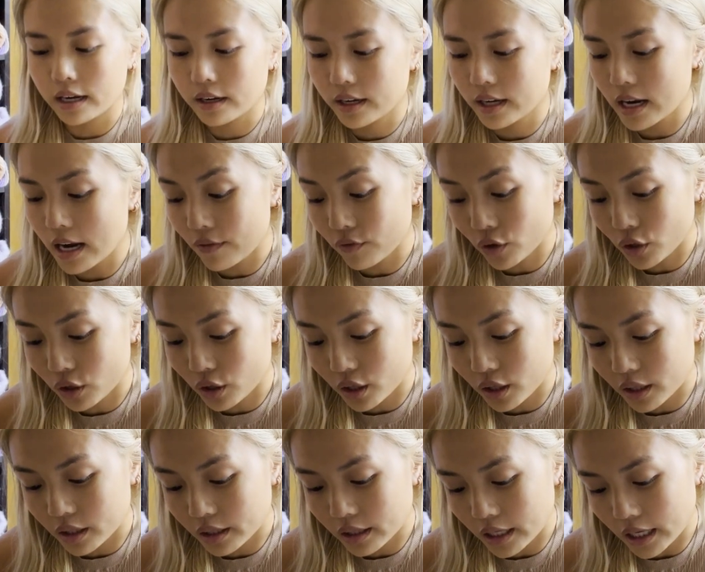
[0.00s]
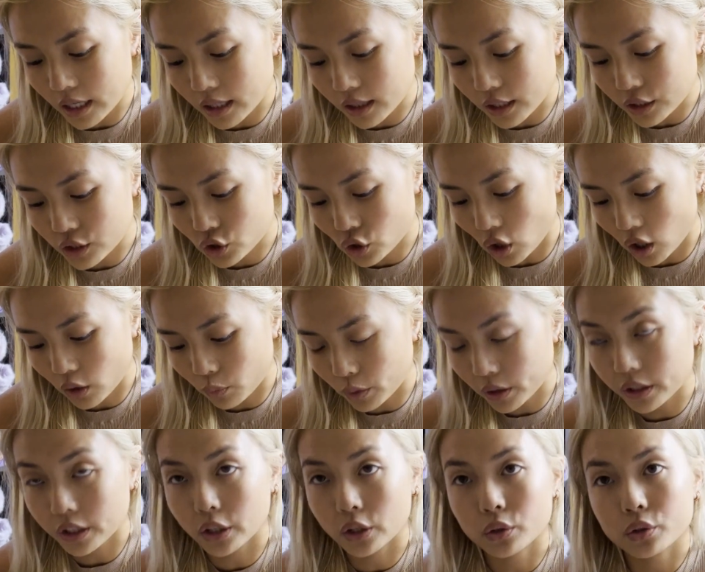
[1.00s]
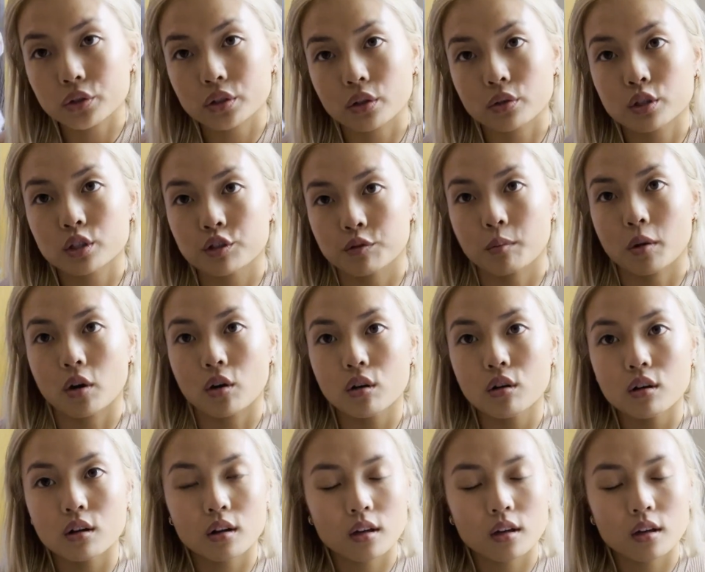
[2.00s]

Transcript: never knit this yarn with needles so small.